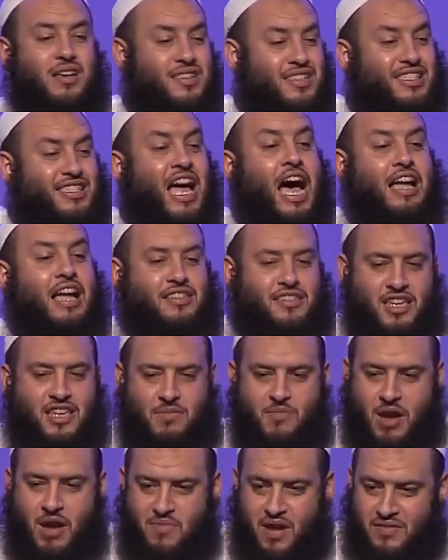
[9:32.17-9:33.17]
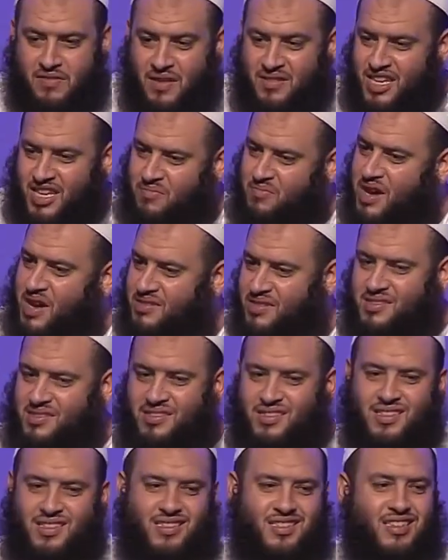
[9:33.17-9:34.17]
starting, my brothers and my
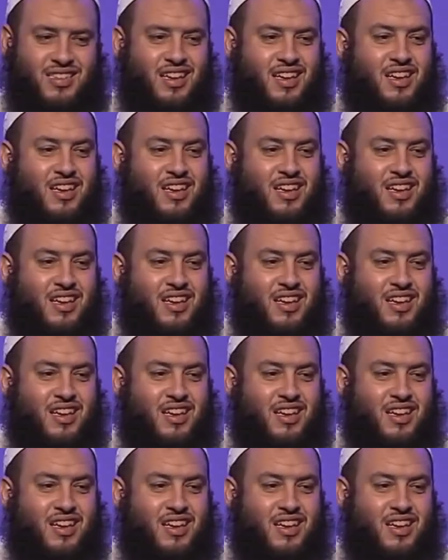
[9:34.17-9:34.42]
sisters.